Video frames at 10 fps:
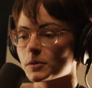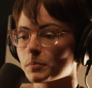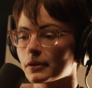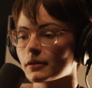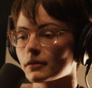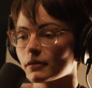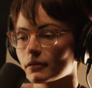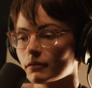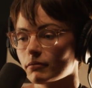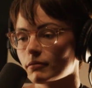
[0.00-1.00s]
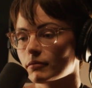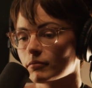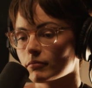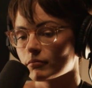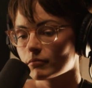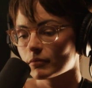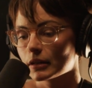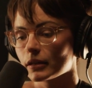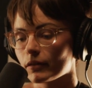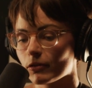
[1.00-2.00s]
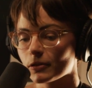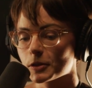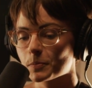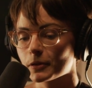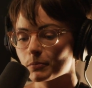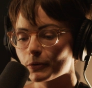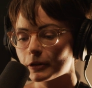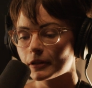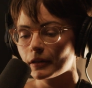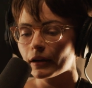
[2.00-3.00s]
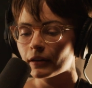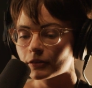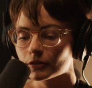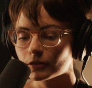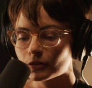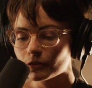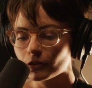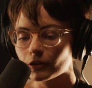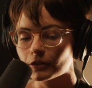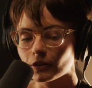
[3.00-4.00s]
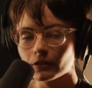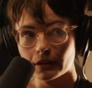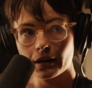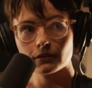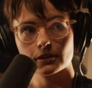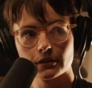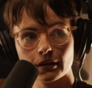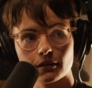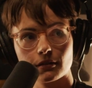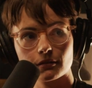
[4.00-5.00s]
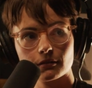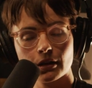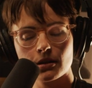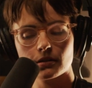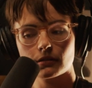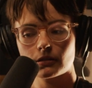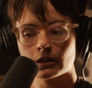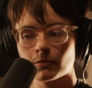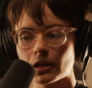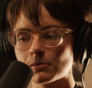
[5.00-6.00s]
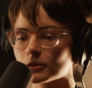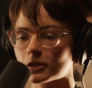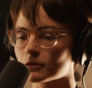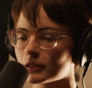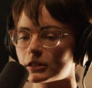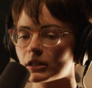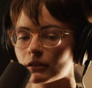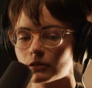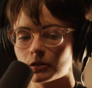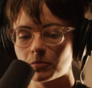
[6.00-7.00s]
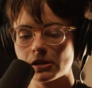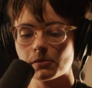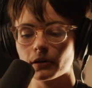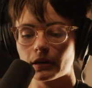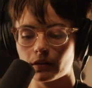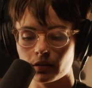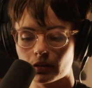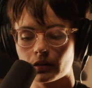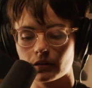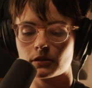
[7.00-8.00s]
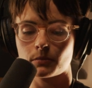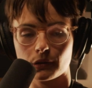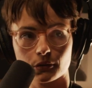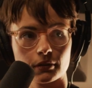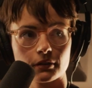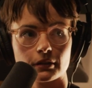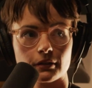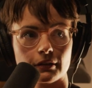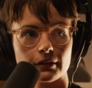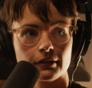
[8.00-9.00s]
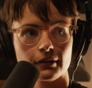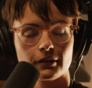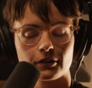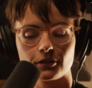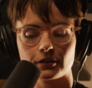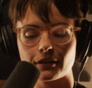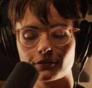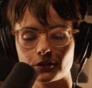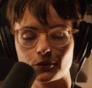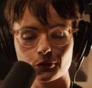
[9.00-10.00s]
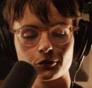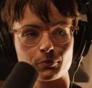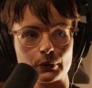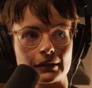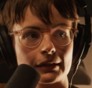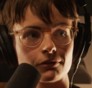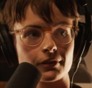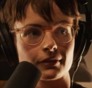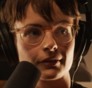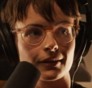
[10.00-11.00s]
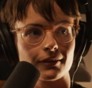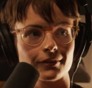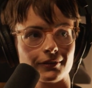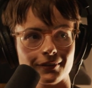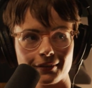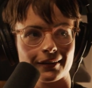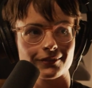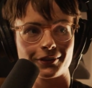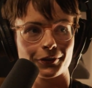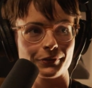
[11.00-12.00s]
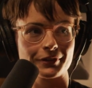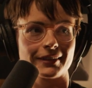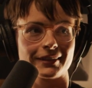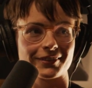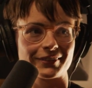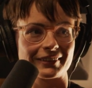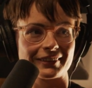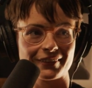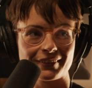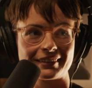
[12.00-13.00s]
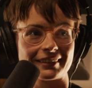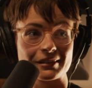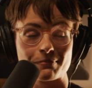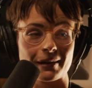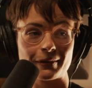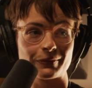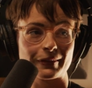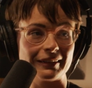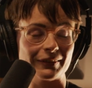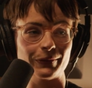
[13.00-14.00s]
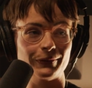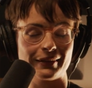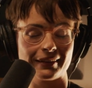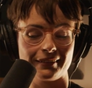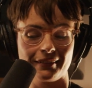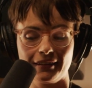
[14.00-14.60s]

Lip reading: been pretty extroverted on the outside, and I'm able to reach out to people, and I think that's important. And you just have to sort of believe that they're going to have a conversation with you, and it doesn't matter if they don't. And